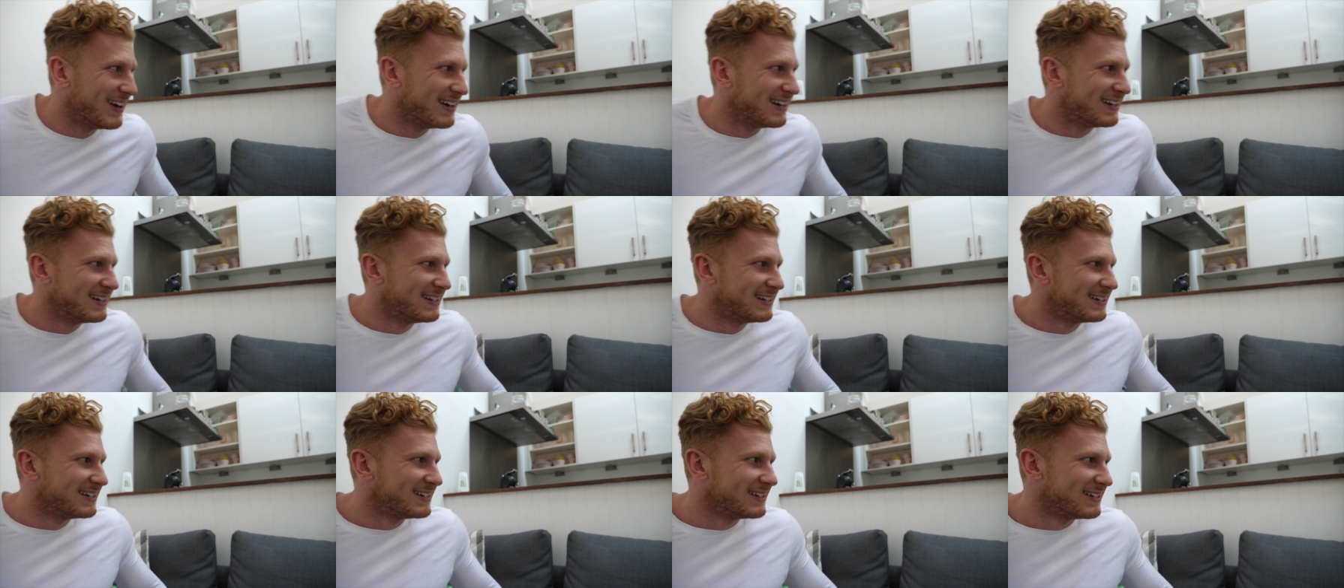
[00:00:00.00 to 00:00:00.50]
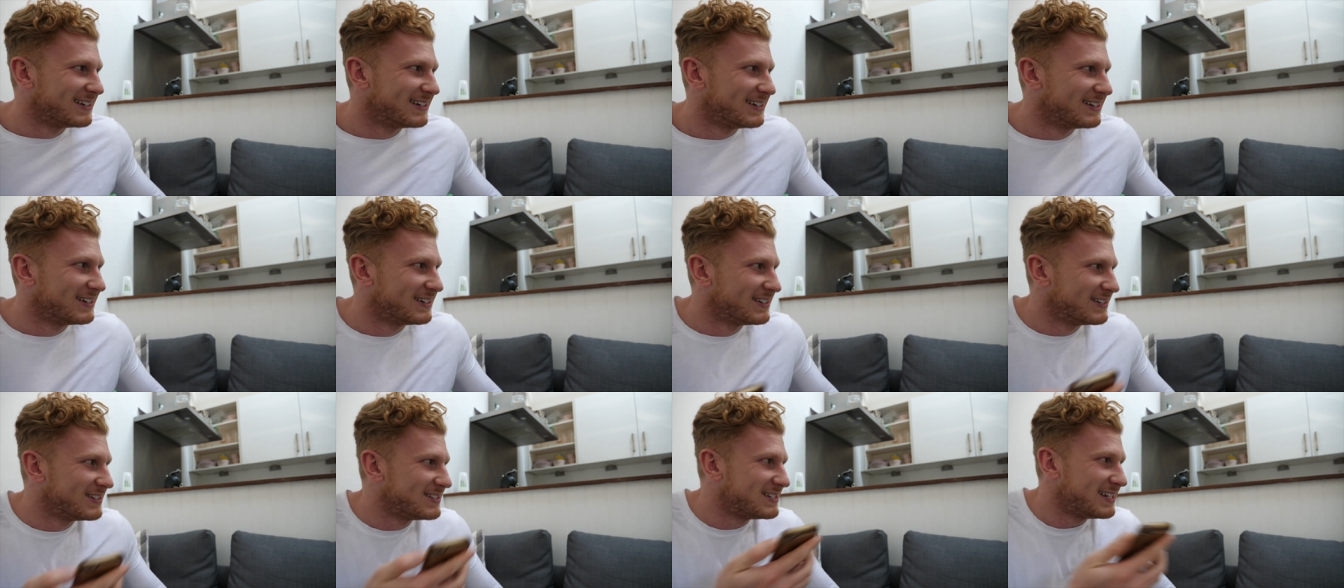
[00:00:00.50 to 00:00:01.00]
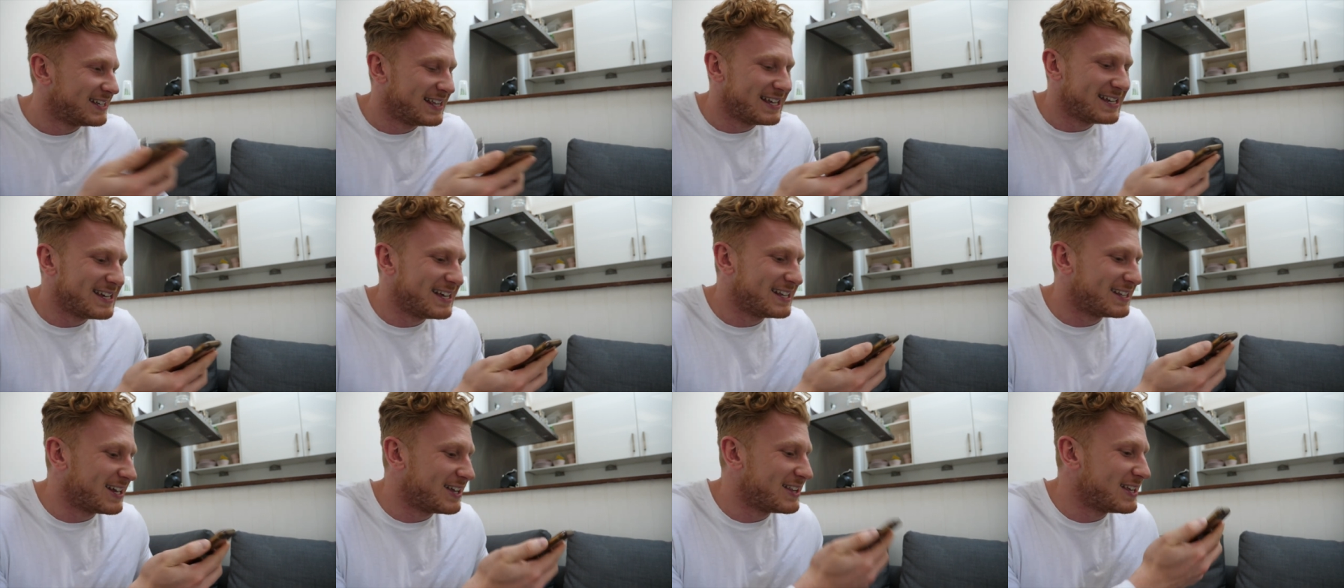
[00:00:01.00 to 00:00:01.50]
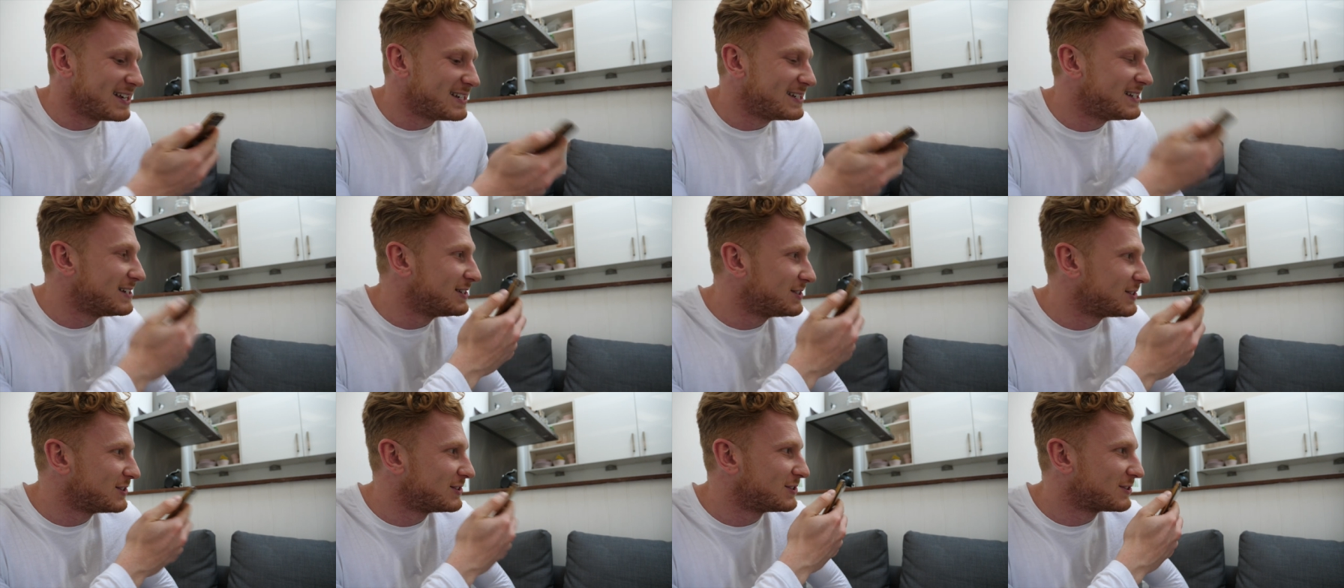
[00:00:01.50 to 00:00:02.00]
I, I could have lost it. See, the, this
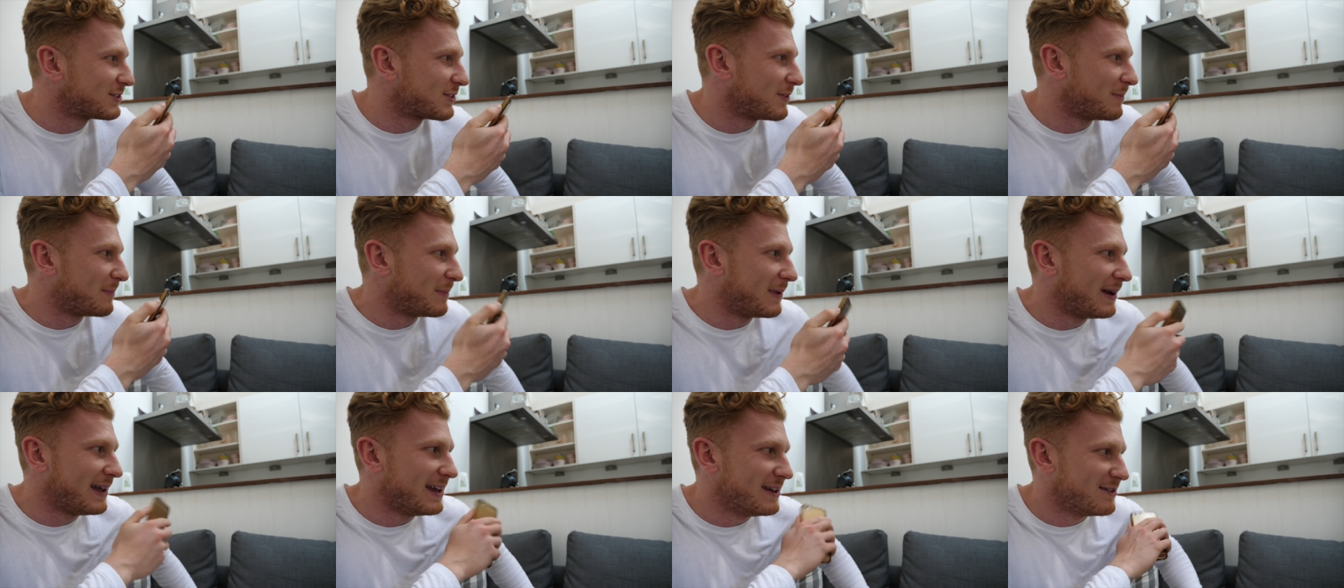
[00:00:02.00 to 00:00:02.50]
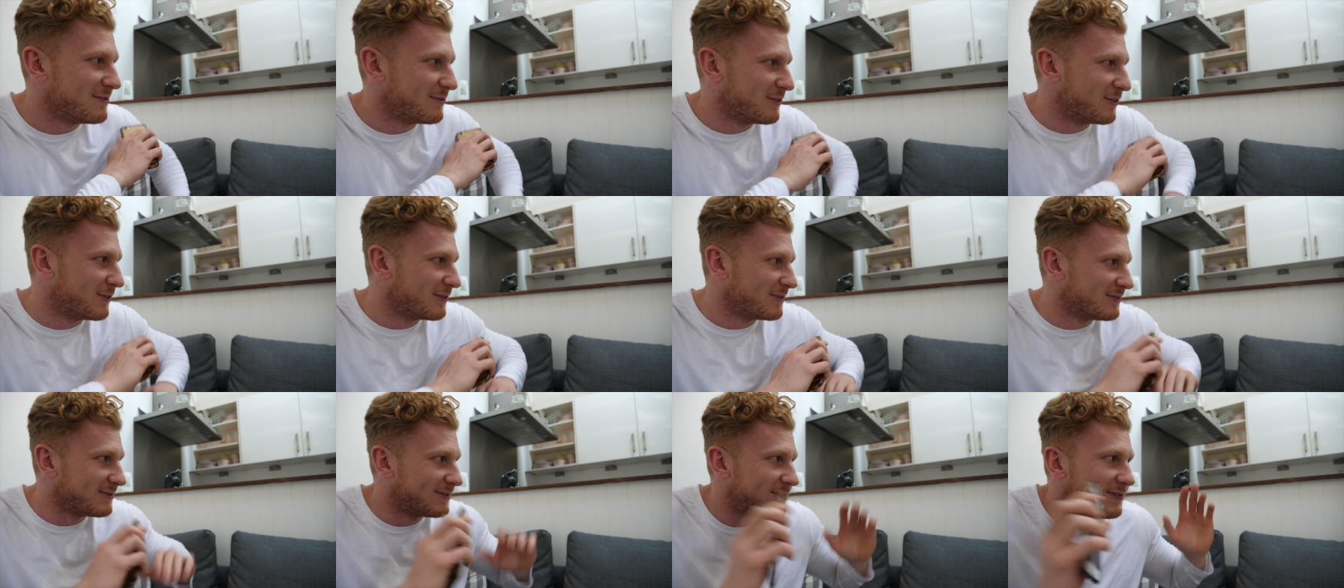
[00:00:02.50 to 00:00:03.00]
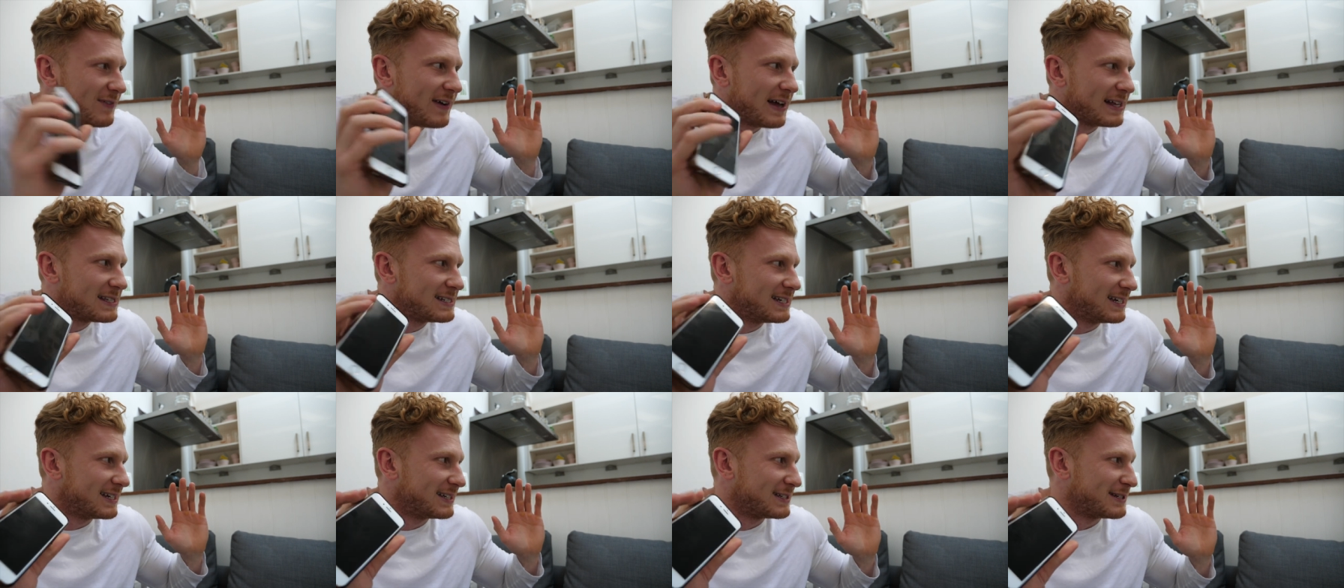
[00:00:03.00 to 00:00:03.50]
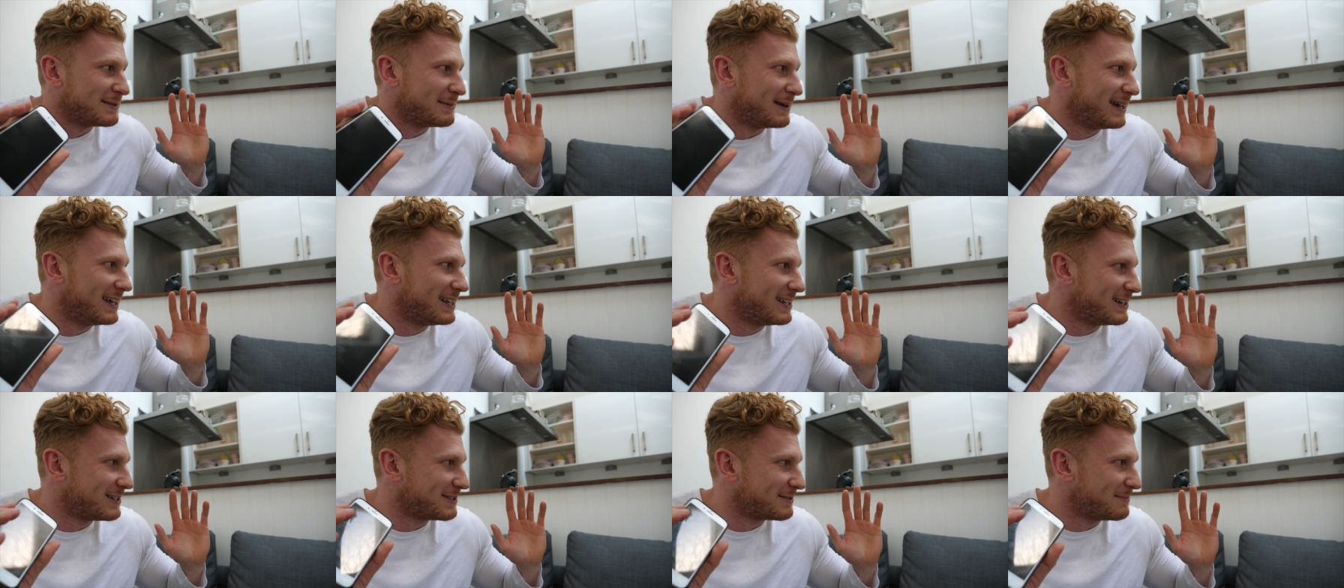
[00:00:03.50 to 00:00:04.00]
is just complete fatic to me.
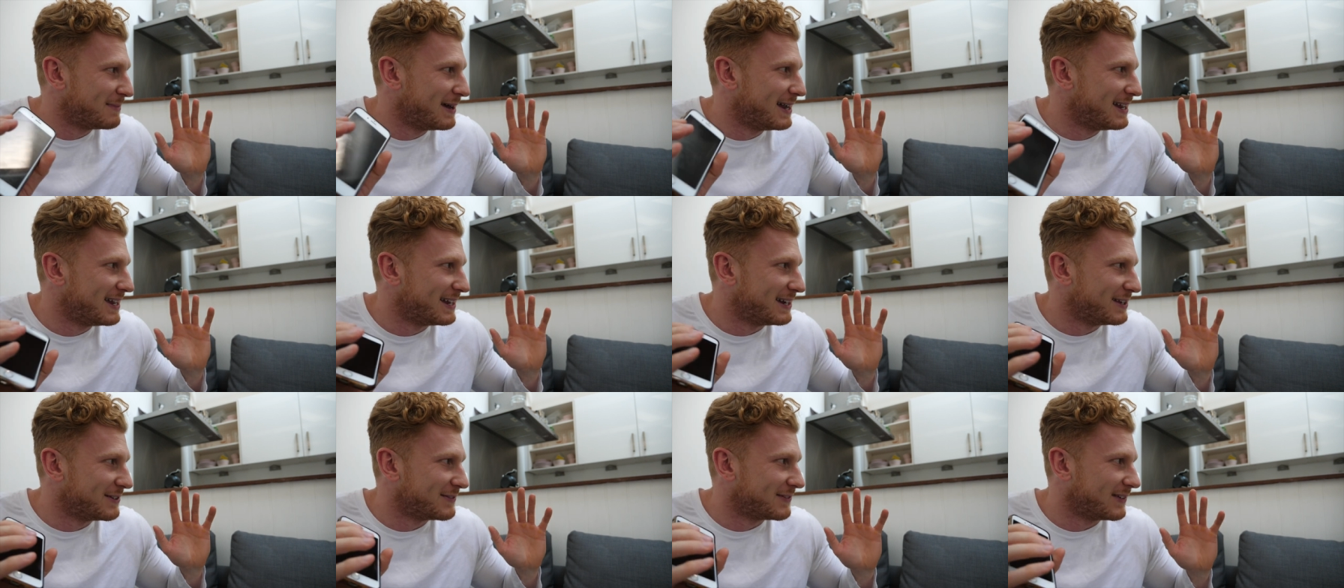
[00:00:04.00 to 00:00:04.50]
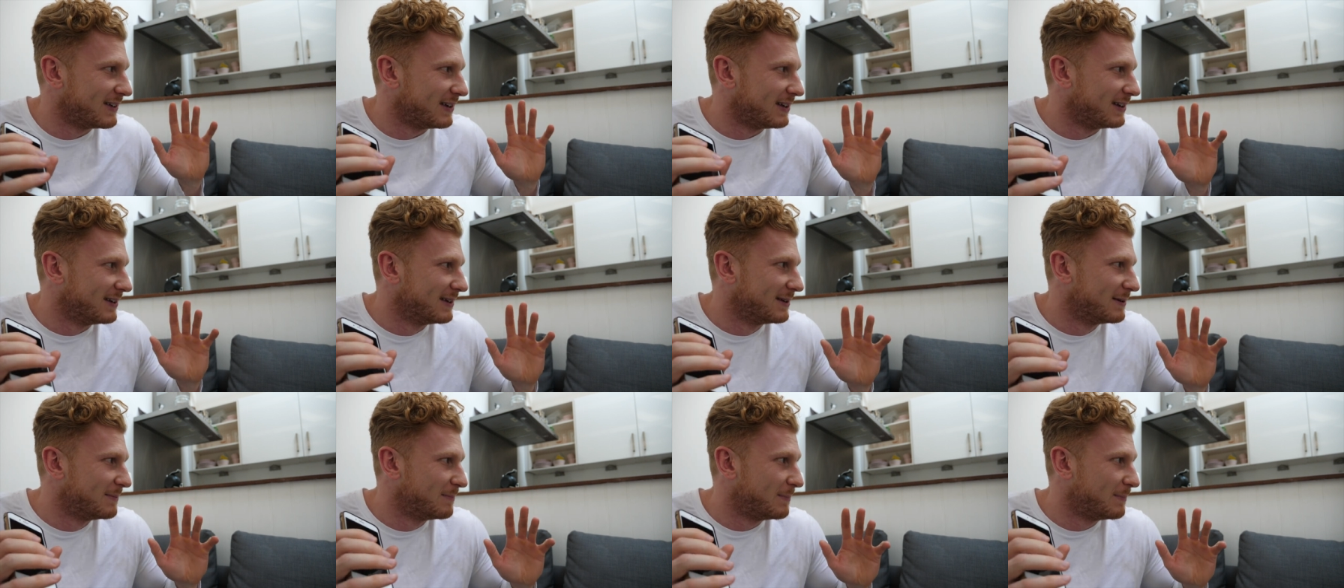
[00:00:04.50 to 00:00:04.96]
It doesn't mean anything.